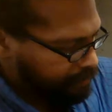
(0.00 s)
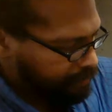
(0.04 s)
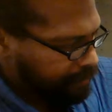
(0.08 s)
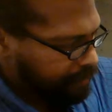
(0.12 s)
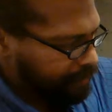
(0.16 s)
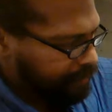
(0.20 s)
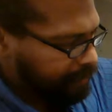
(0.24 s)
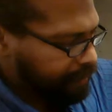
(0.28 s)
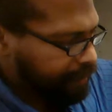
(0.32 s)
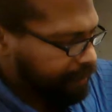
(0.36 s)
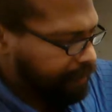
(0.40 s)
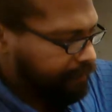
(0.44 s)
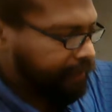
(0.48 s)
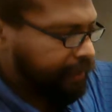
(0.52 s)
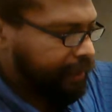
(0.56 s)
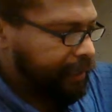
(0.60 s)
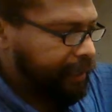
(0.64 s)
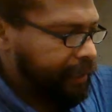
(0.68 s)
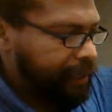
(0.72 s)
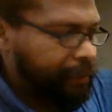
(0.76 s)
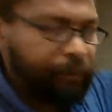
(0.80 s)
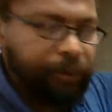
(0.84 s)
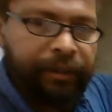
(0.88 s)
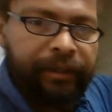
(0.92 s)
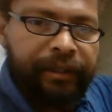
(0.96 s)
I didn't have the
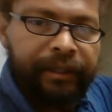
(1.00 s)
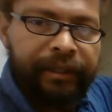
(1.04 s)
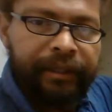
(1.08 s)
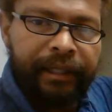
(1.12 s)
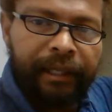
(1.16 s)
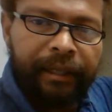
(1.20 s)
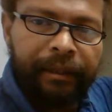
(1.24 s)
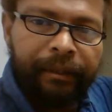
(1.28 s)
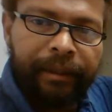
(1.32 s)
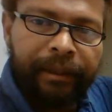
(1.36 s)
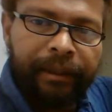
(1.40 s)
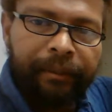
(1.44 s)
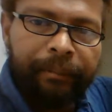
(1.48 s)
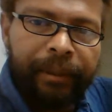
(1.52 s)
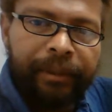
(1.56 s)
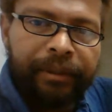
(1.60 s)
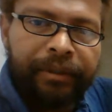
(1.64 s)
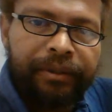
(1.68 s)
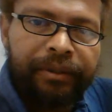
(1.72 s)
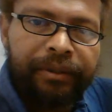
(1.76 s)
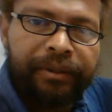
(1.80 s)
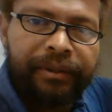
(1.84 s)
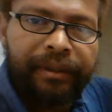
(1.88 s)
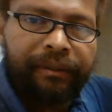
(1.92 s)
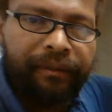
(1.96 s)
camera to take any
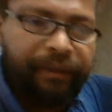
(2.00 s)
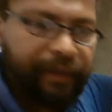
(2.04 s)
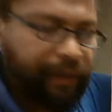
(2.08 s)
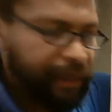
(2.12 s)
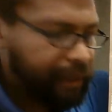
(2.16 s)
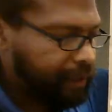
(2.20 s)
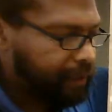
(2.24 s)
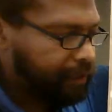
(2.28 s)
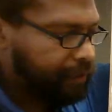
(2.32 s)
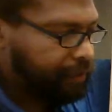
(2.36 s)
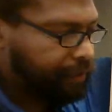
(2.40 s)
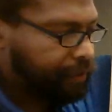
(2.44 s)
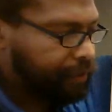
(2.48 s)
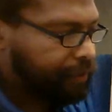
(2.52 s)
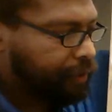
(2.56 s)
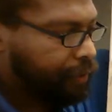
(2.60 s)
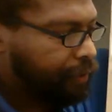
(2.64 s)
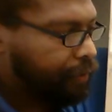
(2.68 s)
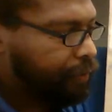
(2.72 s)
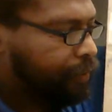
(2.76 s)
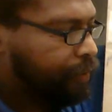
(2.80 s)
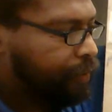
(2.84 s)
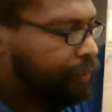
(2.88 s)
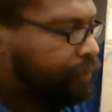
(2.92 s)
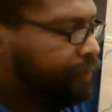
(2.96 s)
pictures and videos, so
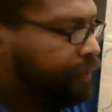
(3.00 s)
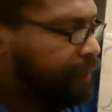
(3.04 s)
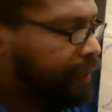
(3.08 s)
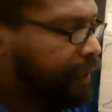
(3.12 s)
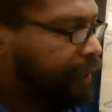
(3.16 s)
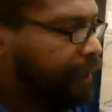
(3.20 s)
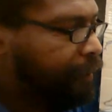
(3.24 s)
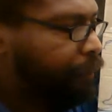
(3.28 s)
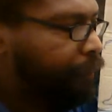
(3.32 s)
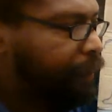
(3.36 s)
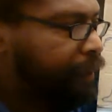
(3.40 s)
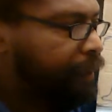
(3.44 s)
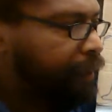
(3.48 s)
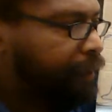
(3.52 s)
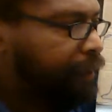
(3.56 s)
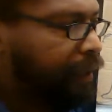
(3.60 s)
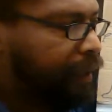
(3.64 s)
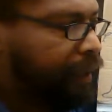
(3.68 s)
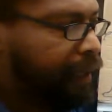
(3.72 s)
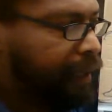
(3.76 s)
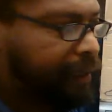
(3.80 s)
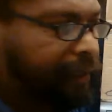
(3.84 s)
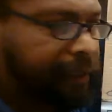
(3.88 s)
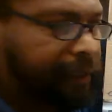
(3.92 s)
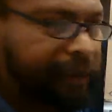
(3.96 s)
I went
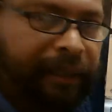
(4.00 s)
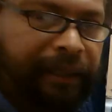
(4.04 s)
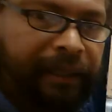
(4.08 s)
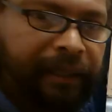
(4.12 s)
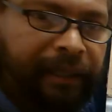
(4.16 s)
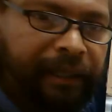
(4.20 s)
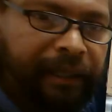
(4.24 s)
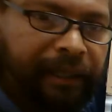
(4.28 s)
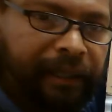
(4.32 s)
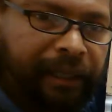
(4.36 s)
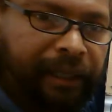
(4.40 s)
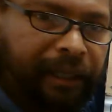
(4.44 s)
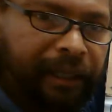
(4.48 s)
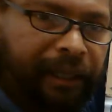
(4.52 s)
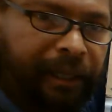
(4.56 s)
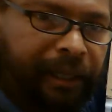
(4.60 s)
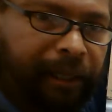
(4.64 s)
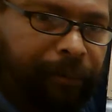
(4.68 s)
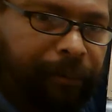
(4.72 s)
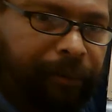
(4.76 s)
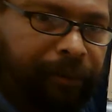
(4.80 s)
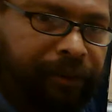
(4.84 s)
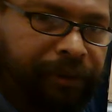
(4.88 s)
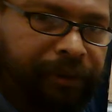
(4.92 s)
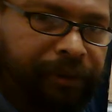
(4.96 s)
online and I
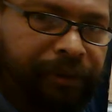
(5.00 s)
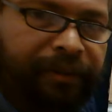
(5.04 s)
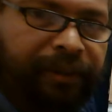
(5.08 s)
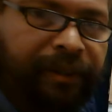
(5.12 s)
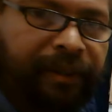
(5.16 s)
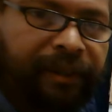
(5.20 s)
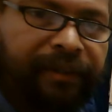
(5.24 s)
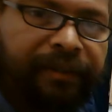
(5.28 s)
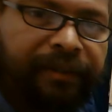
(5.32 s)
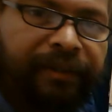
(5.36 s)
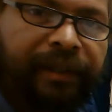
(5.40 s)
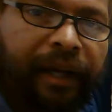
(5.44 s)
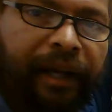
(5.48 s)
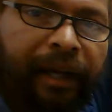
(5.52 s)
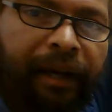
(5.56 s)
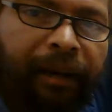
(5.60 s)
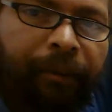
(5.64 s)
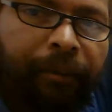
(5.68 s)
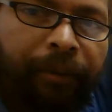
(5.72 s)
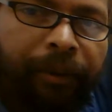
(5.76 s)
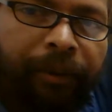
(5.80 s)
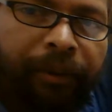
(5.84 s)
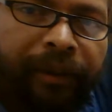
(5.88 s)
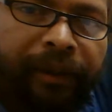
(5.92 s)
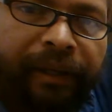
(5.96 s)
produced this and I
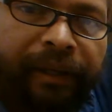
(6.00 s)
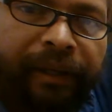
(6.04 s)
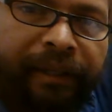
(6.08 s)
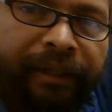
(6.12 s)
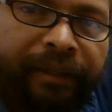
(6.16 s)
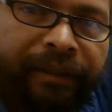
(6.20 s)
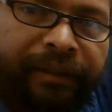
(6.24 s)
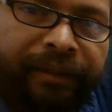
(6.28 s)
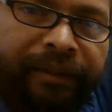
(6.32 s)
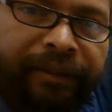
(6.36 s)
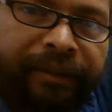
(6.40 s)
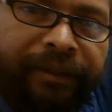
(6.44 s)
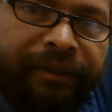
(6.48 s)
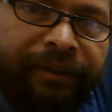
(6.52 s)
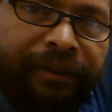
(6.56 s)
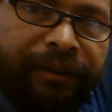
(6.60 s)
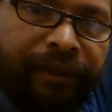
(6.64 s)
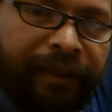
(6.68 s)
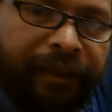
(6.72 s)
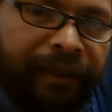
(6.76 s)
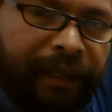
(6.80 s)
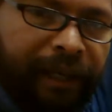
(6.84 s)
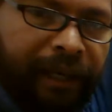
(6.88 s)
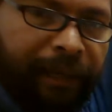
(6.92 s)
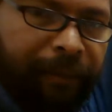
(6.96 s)
uploaded it to
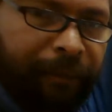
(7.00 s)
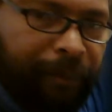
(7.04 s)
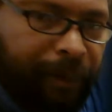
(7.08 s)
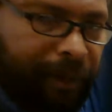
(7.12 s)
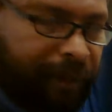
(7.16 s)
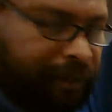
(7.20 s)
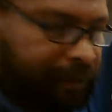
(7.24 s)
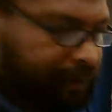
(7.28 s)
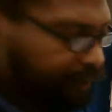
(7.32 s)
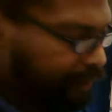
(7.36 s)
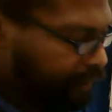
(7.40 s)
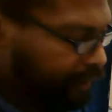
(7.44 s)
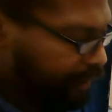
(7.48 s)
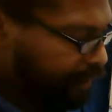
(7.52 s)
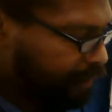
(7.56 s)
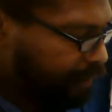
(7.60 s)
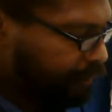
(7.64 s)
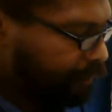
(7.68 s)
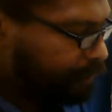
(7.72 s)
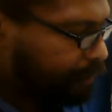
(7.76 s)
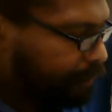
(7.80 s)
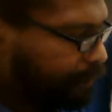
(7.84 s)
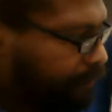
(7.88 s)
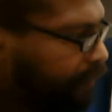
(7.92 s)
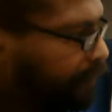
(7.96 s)
the iPage account.
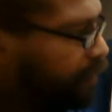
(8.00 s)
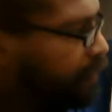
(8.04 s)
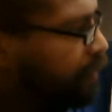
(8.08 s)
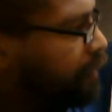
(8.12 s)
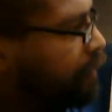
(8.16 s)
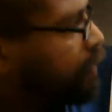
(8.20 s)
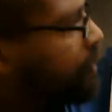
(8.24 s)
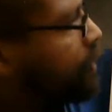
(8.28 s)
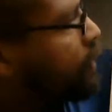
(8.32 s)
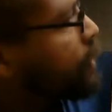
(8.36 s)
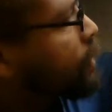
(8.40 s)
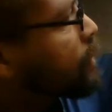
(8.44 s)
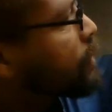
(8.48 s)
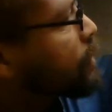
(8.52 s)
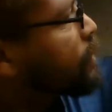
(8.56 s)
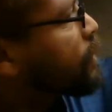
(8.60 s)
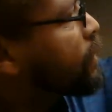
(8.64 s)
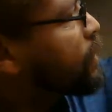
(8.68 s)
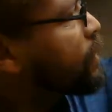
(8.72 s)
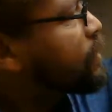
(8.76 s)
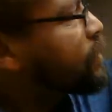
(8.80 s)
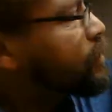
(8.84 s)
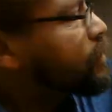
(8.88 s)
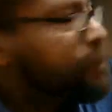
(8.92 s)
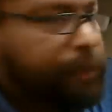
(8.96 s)
So
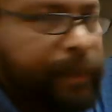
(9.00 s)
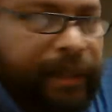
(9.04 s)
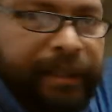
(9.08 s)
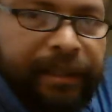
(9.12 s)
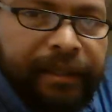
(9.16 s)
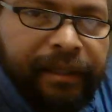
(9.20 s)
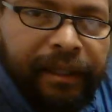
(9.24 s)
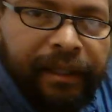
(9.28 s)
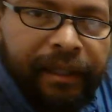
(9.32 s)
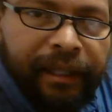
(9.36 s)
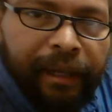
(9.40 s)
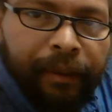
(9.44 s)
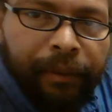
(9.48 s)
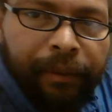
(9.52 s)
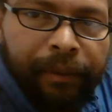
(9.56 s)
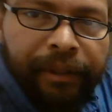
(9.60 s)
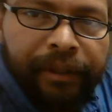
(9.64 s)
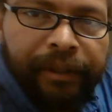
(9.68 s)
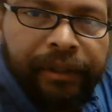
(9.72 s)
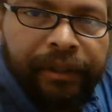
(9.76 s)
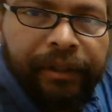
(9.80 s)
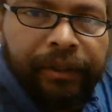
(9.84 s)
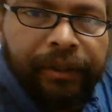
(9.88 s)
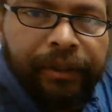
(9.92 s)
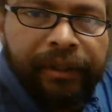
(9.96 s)
this is basically, I
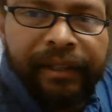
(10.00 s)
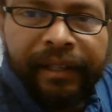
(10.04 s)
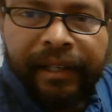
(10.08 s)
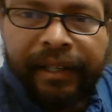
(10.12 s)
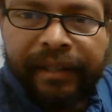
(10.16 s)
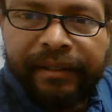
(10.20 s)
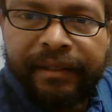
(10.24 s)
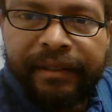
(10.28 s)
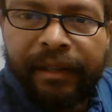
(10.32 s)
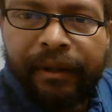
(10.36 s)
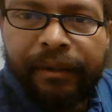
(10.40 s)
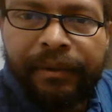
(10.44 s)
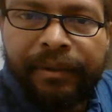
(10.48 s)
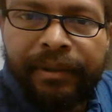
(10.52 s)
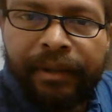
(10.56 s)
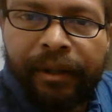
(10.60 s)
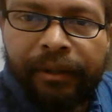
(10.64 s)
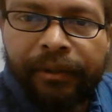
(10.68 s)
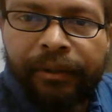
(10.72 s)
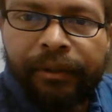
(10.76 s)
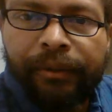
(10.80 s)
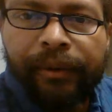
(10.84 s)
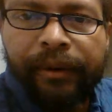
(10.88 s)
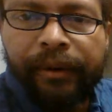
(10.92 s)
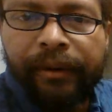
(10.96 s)
wanted you, in case there was
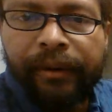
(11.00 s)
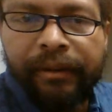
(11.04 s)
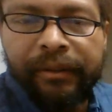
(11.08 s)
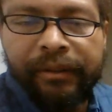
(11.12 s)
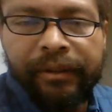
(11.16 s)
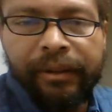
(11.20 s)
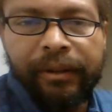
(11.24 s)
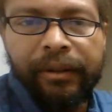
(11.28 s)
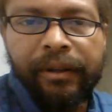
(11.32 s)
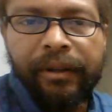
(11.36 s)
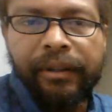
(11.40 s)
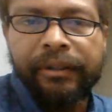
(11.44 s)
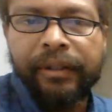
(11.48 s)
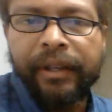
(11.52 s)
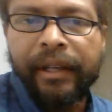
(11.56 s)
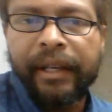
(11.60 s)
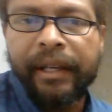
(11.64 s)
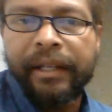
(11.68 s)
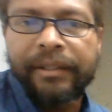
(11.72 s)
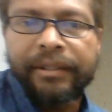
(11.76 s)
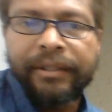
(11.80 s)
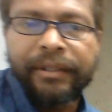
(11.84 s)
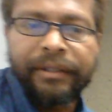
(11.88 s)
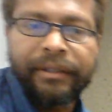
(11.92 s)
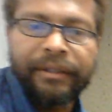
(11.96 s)

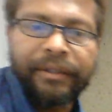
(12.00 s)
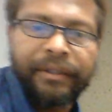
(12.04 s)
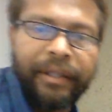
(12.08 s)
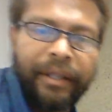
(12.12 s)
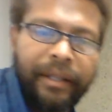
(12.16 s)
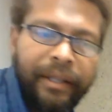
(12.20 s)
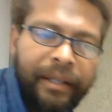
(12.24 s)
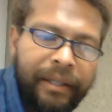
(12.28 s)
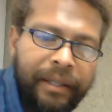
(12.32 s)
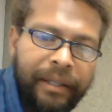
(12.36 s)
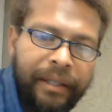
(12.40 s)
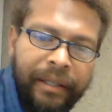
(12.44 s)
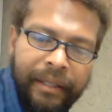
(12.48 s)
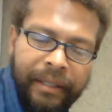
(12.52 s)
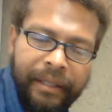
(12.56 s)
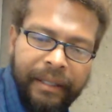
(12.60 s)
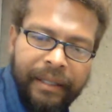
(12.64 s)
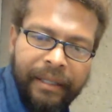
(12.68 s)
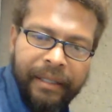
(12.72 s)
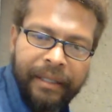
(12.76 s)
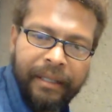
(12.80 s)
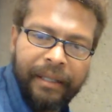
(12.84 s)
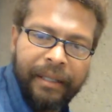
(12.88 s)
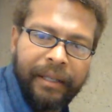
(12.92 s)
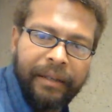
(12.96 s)
altercations
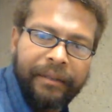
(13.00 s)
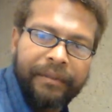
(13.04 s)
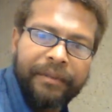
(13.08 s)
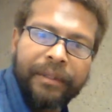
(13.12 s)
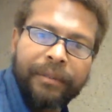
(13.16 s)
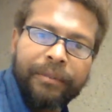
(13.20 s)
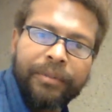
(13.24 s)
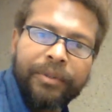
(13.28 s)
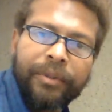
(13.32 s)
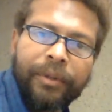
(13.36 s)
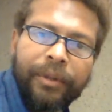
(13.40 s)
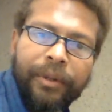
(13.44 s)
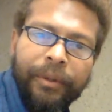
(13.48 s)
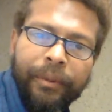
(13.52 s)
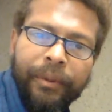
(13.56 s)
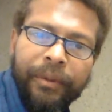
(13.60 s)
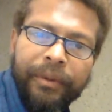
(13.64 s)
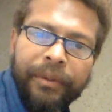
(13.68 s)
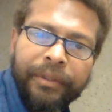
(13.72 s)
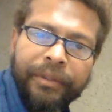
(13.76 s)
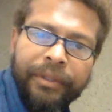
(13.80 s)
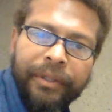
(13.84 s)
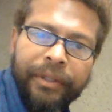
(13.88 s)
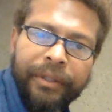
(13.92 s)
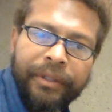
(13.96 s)
of some sort with
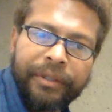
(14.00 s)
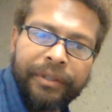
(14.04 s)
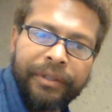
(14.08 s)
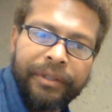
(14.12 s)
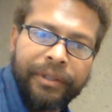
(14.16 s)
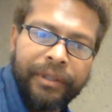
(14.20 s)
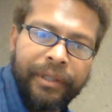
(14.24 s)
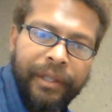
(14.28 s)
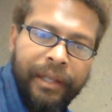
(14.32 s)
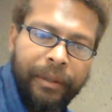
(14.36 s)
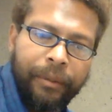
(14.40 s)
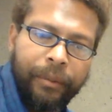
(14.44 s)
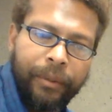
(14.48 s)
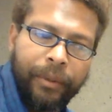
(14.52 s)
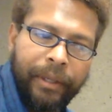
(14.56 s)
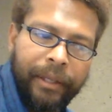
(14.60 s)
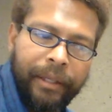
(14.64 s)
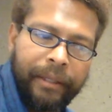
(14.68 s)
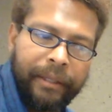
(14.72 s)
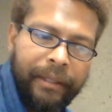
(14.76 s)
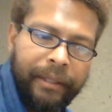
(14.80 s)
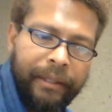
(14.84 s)
the church, I wanted